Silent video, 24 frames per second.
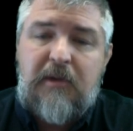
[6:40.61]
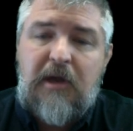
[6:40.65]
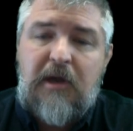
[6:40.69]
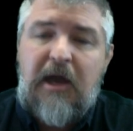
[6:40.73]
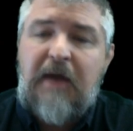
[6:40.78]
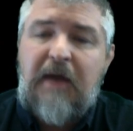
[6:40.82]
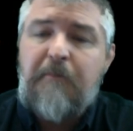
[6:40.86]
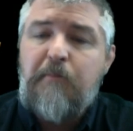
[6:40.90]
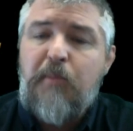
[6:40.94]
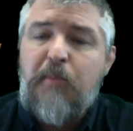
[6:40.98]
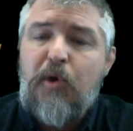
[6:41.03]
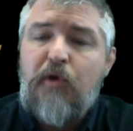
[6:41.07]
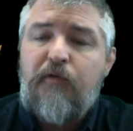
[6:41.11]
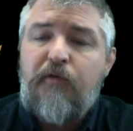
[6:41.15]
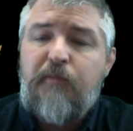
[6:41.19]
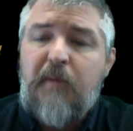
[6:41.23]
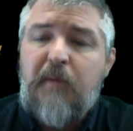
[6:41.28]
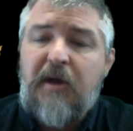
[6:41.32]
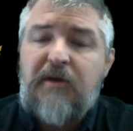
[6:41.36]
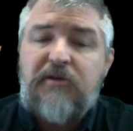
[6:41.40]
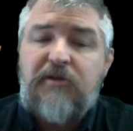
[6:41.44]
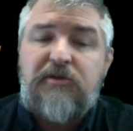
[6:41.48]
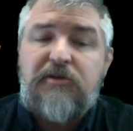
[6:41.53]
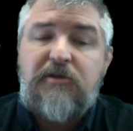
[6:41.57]
a
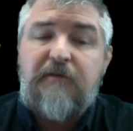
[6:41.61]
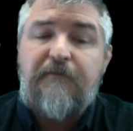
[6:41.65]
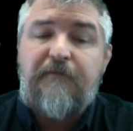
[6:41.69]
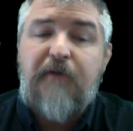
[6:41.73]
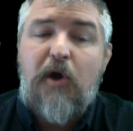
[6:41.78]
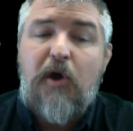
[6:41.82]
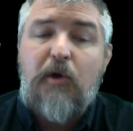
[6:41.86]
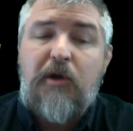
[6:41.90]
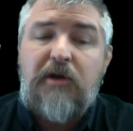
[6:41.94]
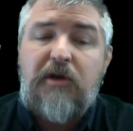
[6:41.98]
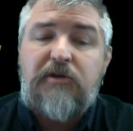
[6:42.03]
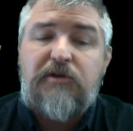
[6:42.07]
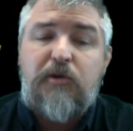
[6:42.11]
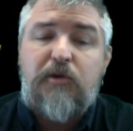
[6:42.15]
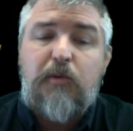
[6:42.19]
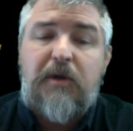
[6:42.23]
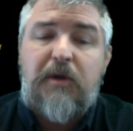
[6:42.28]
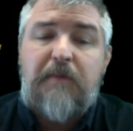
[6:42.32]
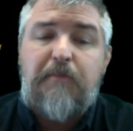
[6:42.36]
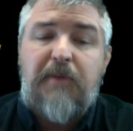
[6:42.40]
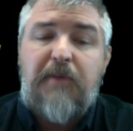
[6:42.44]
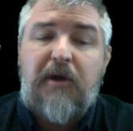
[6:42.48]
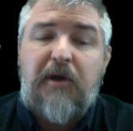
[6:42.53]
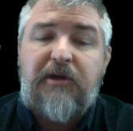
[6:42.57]
movement devoted to
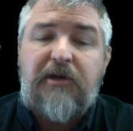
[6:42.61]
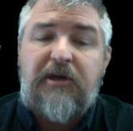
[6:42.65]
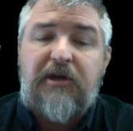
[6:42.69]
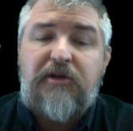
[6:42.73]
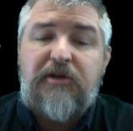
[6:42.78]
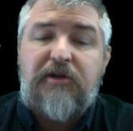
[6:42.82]
rebuilding